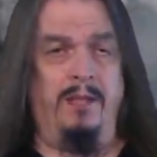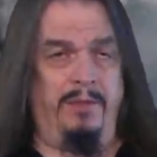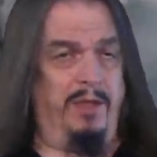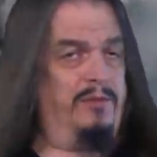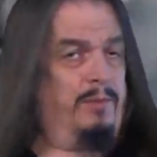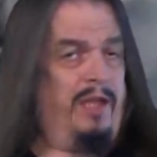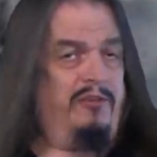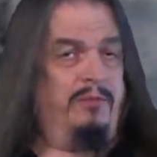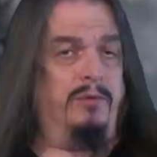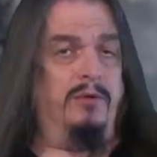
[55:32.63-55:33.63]
it becomes a
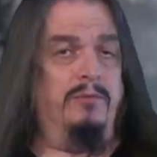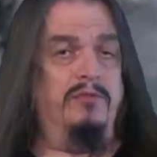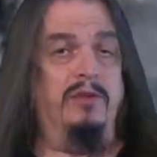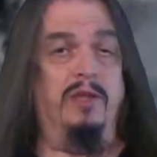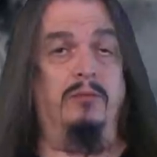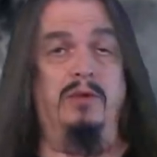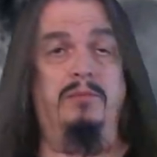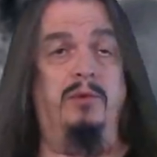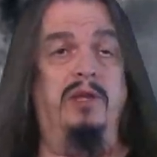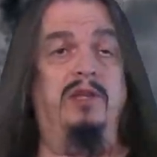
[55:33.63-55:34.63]
blastopore, so that at
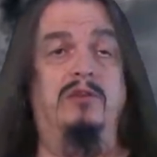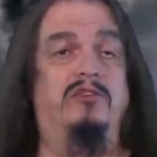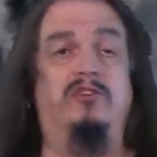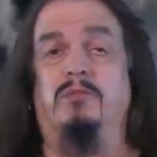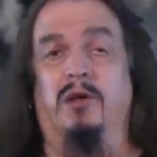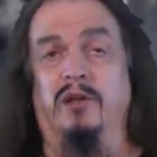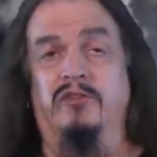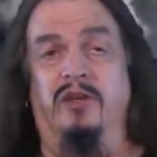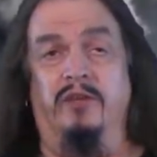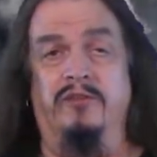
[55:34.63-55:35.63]
one point you're just a
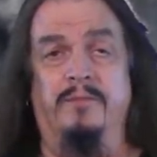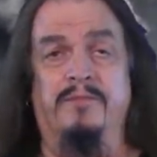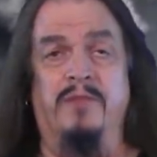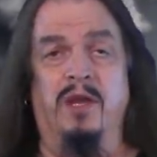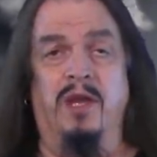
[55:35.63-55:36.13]
ball of cells.